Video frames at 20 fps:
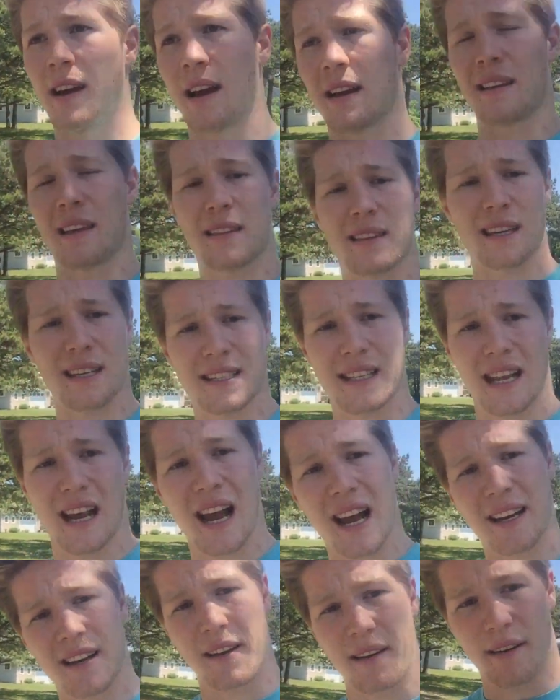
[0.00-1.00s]
and the things that
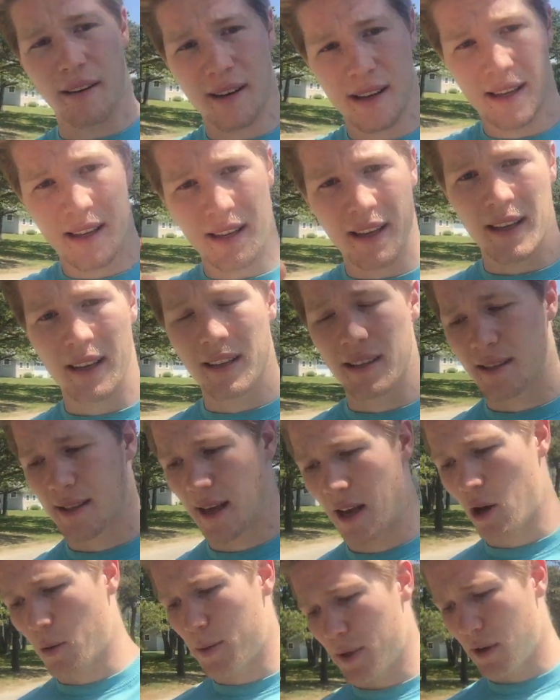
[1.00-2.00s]
I know to
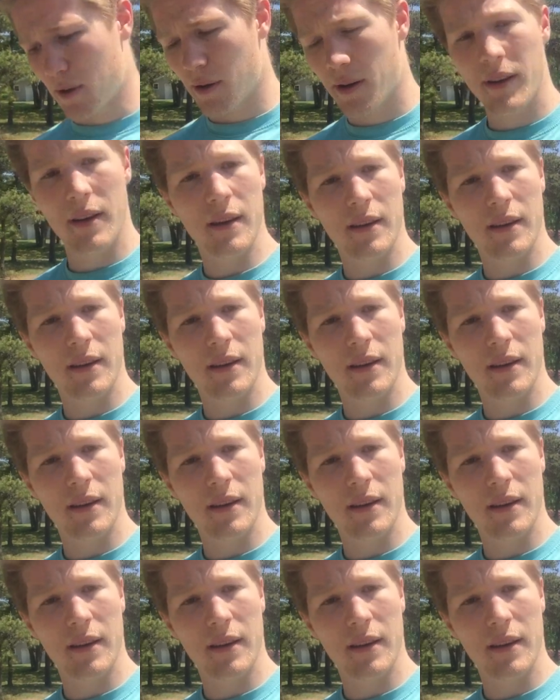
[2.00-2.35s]
help you.